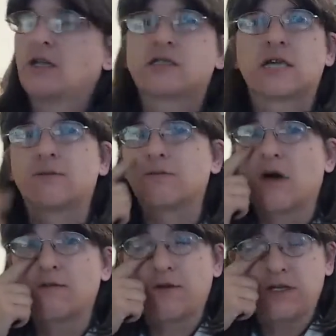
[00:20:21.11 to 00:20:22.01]
And some of
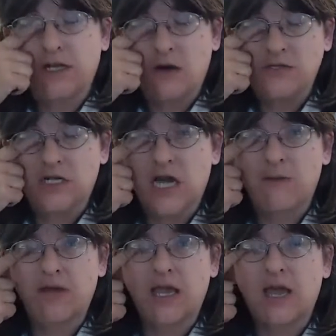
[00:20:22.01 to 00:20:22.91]
my videos are
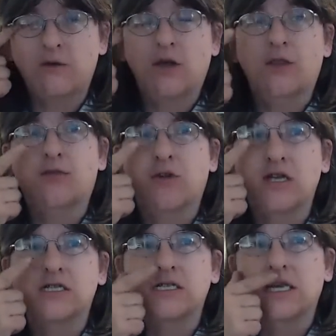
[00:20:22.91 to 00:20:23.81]
coming out at
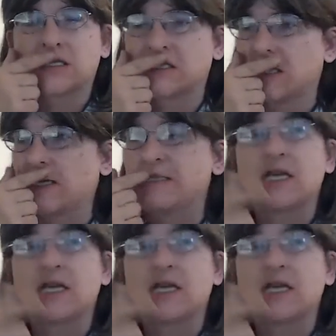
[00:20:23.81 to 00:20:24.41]
360,